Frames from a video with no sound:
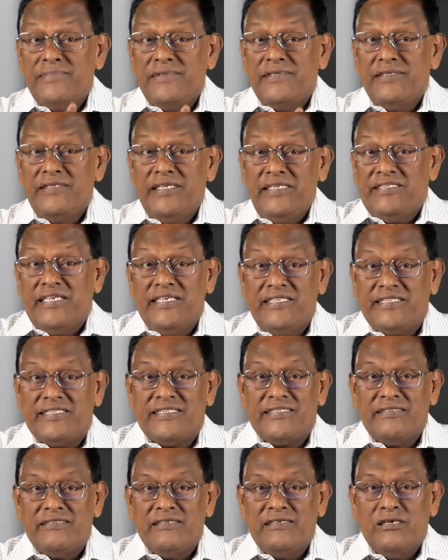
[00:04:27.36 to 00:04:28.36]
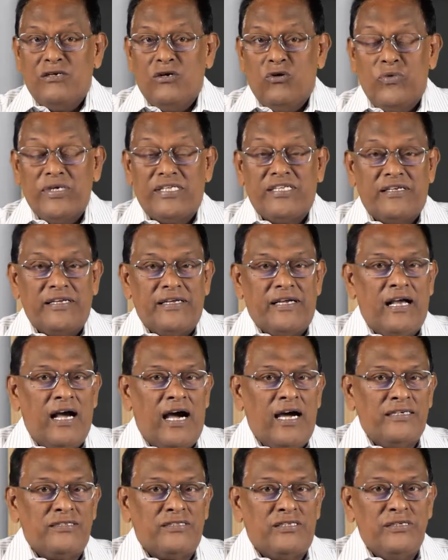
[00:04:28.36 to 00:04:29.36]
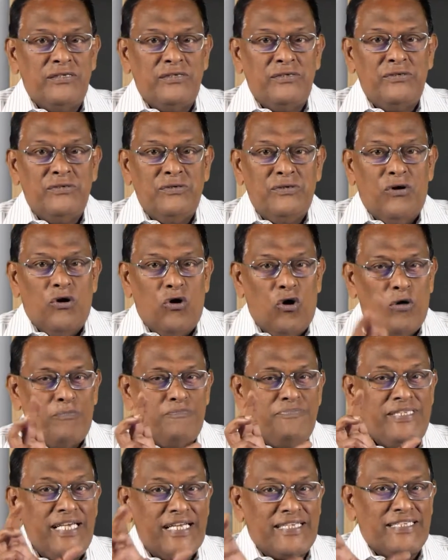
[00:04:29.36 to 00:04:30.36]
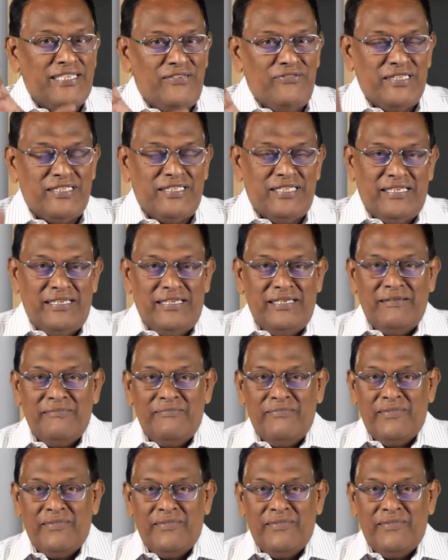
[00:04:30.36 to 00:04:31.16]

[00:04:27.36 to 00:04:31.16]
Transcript: This is with regard to objectivity.